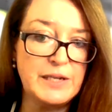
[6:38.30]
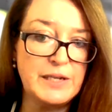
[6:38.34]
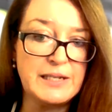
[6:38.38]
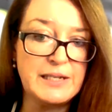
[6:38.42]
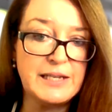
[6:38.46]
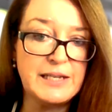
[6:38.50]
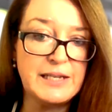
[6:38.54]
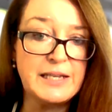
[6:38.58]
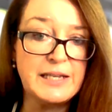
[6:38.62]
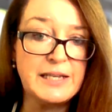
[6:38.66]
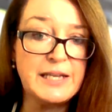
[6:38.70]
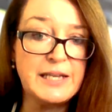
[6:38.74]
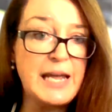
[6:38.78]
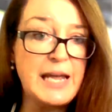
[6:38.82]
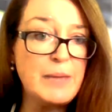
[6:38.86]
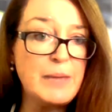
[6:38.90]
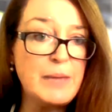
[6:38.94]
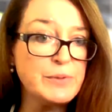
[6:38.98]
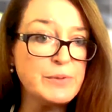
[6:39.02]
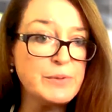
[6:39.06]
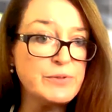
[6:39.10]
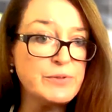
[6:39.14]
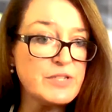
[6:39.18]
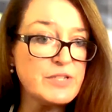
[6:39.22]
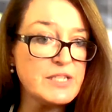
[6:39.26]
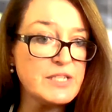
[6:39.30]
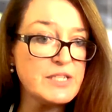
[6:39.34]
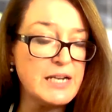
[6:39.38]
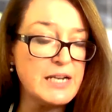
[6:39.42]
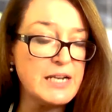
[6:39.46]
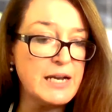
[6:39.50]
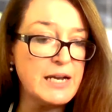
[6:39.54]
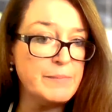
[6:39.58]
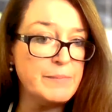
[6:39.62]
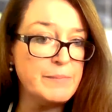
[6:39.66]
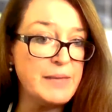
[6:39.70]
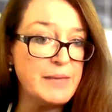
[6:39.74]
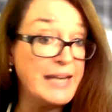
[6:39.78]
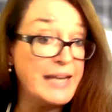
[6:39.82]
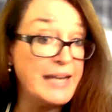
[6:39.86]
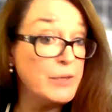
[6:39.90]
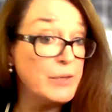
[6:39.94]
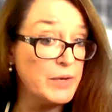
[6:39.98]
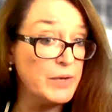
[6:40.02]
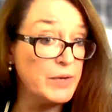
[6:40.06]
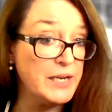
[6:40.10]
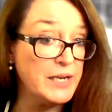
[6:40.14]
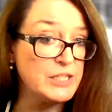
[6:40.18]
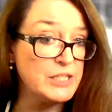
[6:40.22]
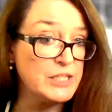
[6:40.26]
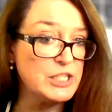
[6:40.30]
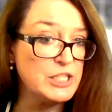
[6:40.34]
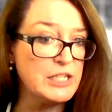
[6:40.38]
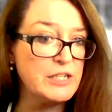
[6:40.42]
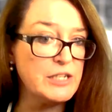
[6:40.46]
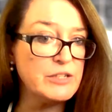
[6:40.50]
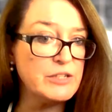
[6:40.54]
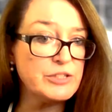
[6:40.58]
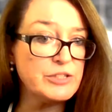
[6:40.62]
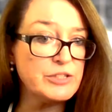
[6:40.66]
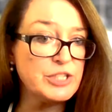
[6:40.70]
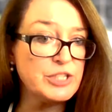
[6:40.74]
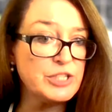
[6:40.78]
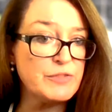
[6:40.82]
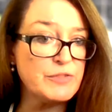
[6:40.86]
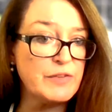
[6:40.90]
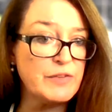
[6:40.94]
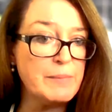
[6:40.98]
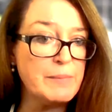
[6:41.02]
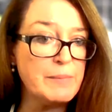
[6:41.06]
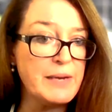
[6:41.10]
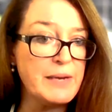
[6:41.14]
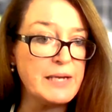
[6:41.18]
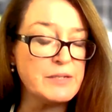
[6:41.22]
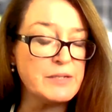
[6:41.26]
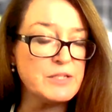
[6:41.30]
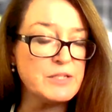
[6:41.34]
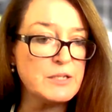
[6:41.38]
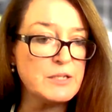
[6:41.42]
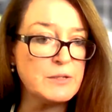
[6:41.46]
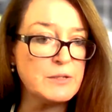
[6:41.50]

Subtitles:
enables anyone, actually, not just females,